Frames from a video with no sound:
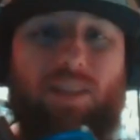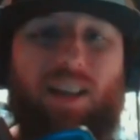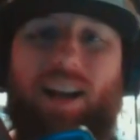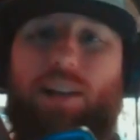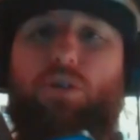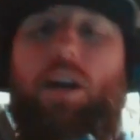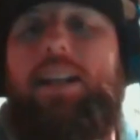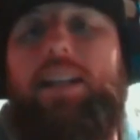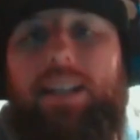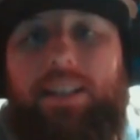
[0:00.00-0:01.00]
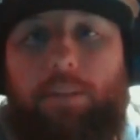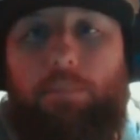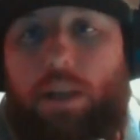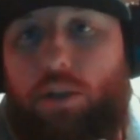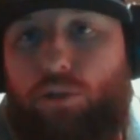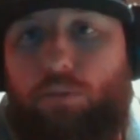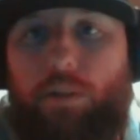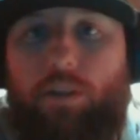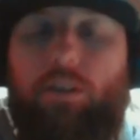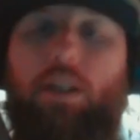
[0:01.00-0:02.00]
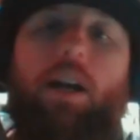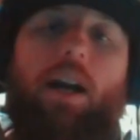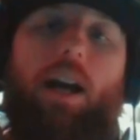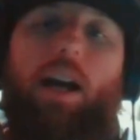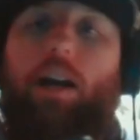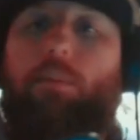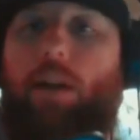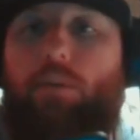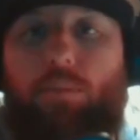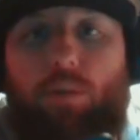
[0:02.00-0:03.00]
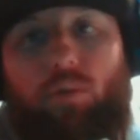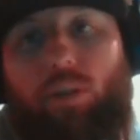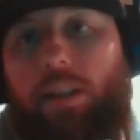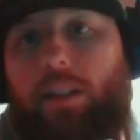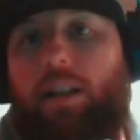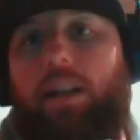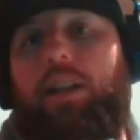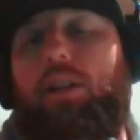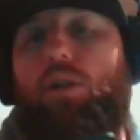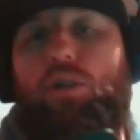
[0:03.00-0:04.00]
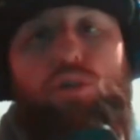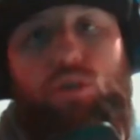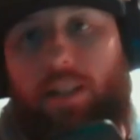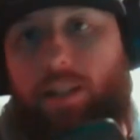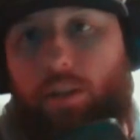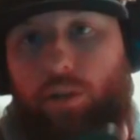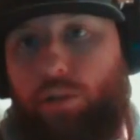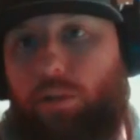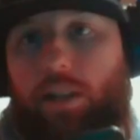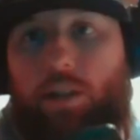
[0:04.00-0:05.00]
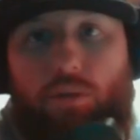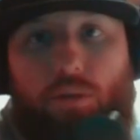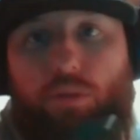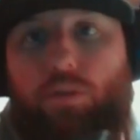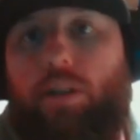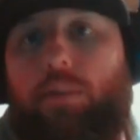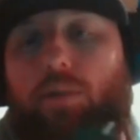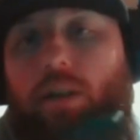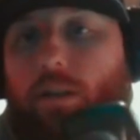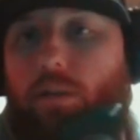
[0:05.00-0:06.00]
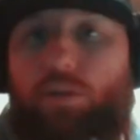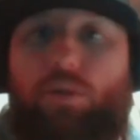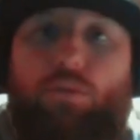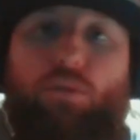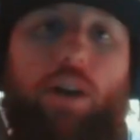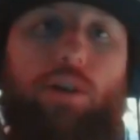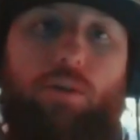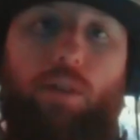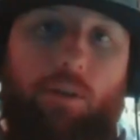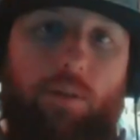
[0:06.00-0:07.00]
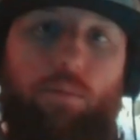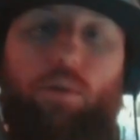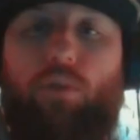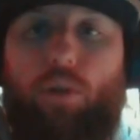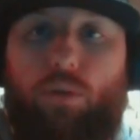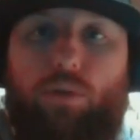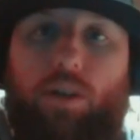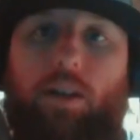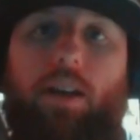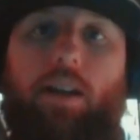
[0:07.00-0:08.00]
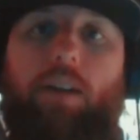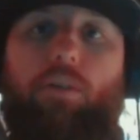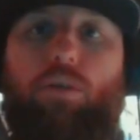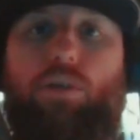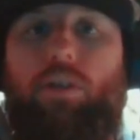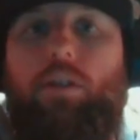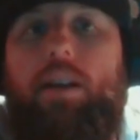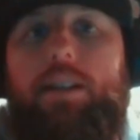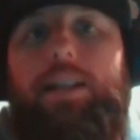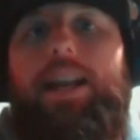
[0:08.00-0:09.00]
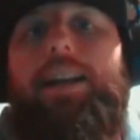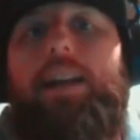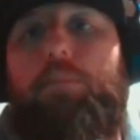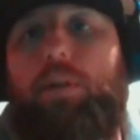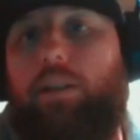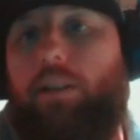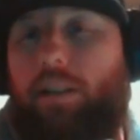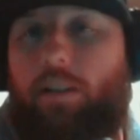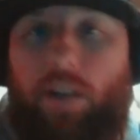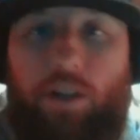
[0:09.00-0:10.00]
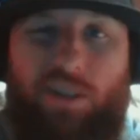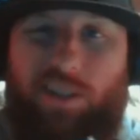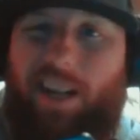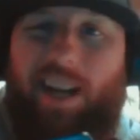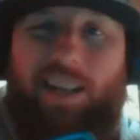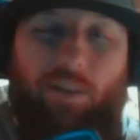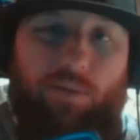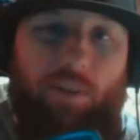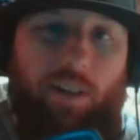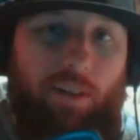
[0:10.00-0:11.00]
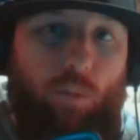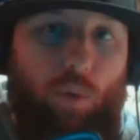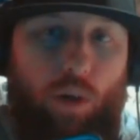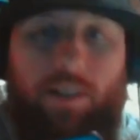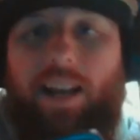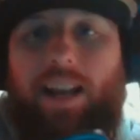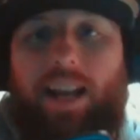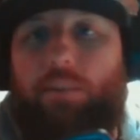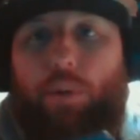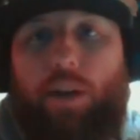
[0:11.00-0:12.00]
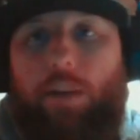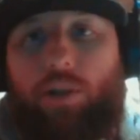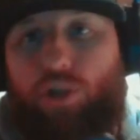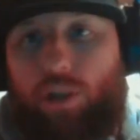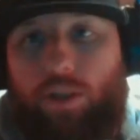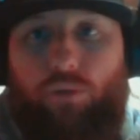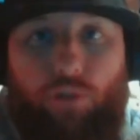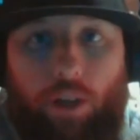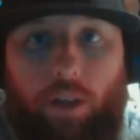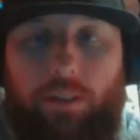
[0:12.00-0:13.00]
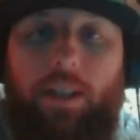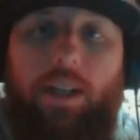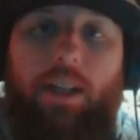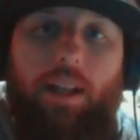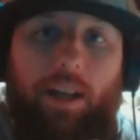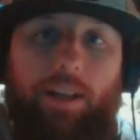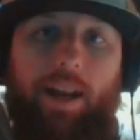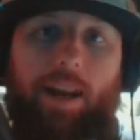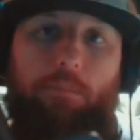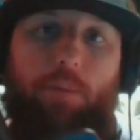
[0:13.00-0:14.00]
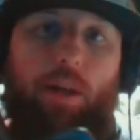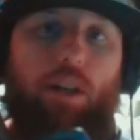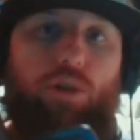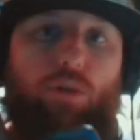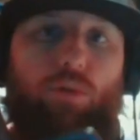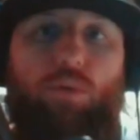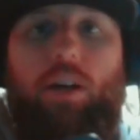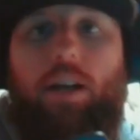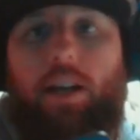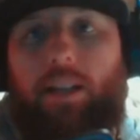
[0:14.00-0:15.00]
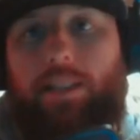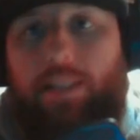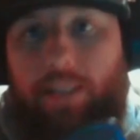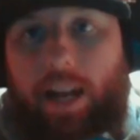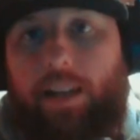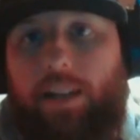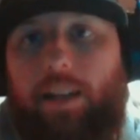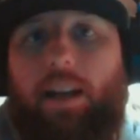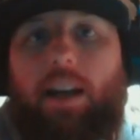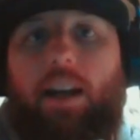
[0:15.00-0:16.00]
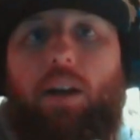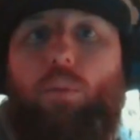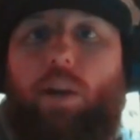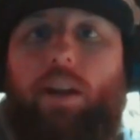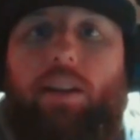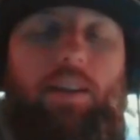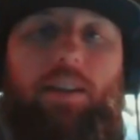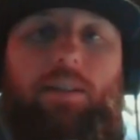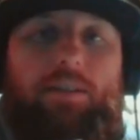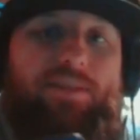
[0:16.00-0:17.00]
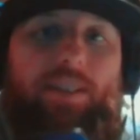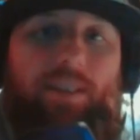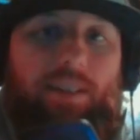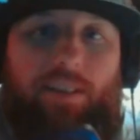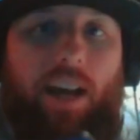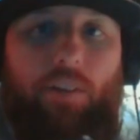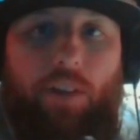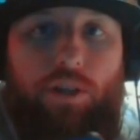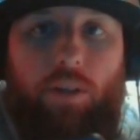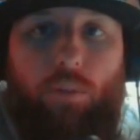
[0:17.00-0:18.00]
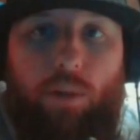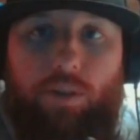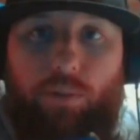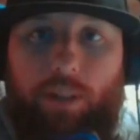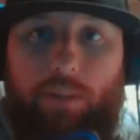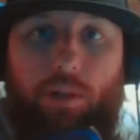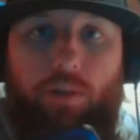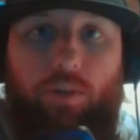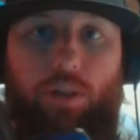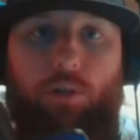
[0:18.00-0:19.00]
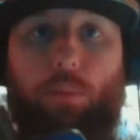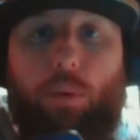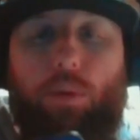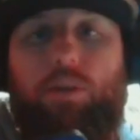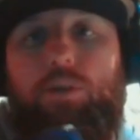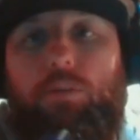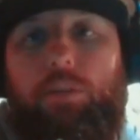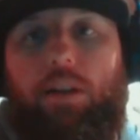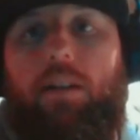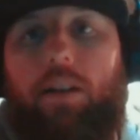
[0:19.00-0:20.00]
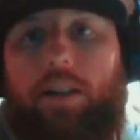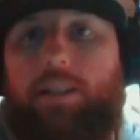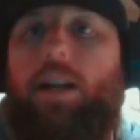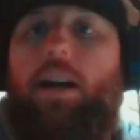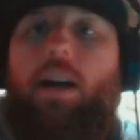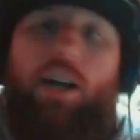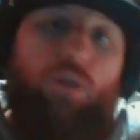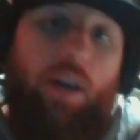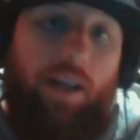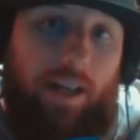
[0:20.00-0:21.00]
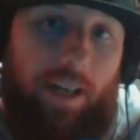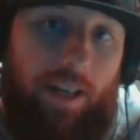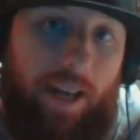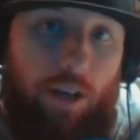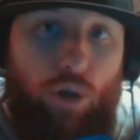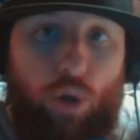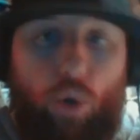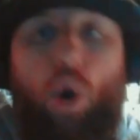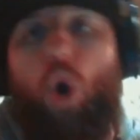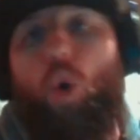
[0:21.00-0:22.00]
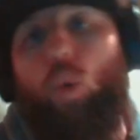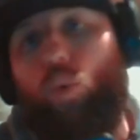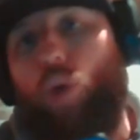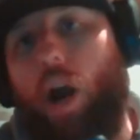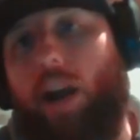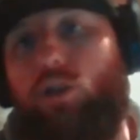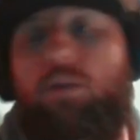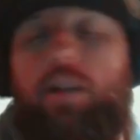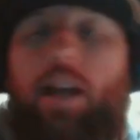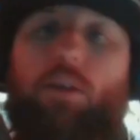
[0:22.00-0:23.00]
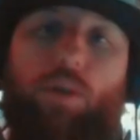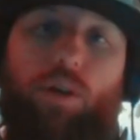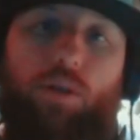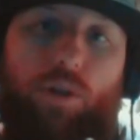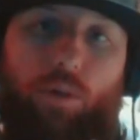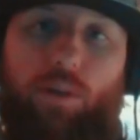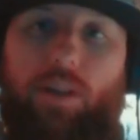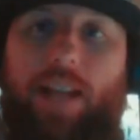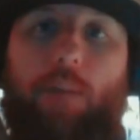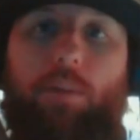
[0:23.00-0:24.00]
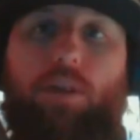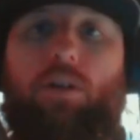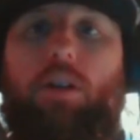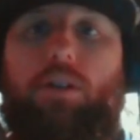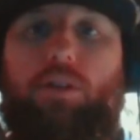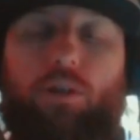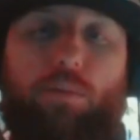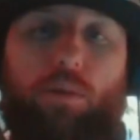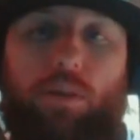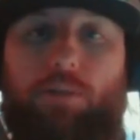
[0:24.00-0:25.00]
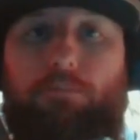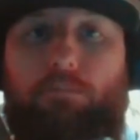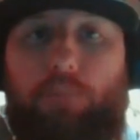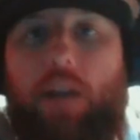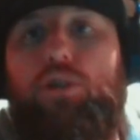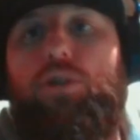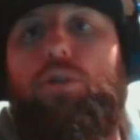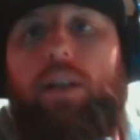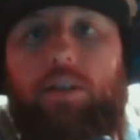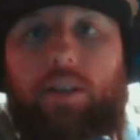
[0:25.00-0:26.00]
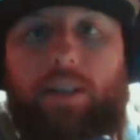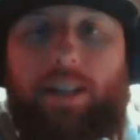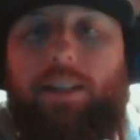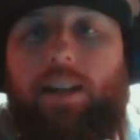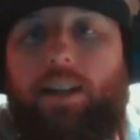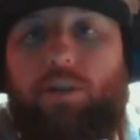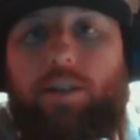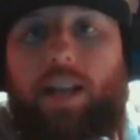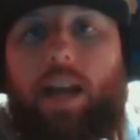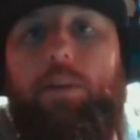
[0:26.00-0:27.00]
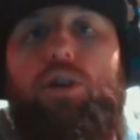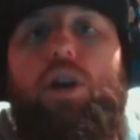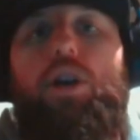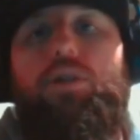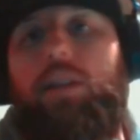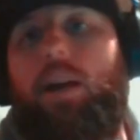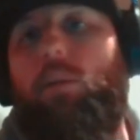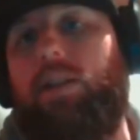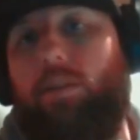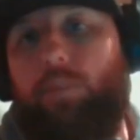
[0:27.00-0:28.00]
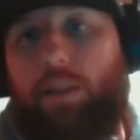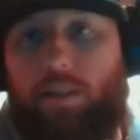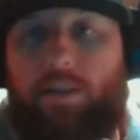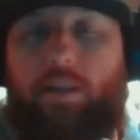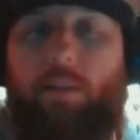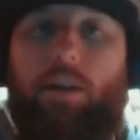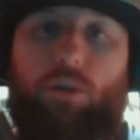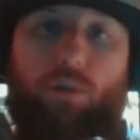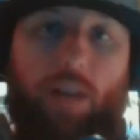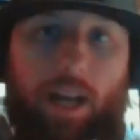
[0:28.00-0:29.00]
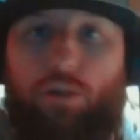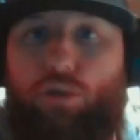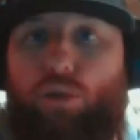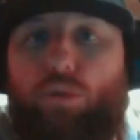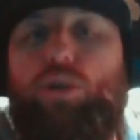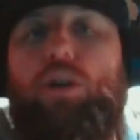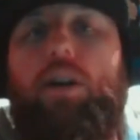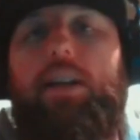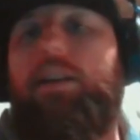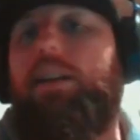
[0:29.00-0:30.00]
I tried it in the Pikachu build by removing, usually it's either 2 Electrode, 2 Zebstrika, or 2 Raichu. I removed those evolution lines and I put in the Galvantulas. I don't find it worked. It pretty much just felt like a Pikachu deck with the Galvantula wasn't really much of a supporter, to be honest. I tried it in a new Raichu deck where you're doing damage onto your opponent's bench so that you can get that extra damage so that when something does come in, you can two-shot it.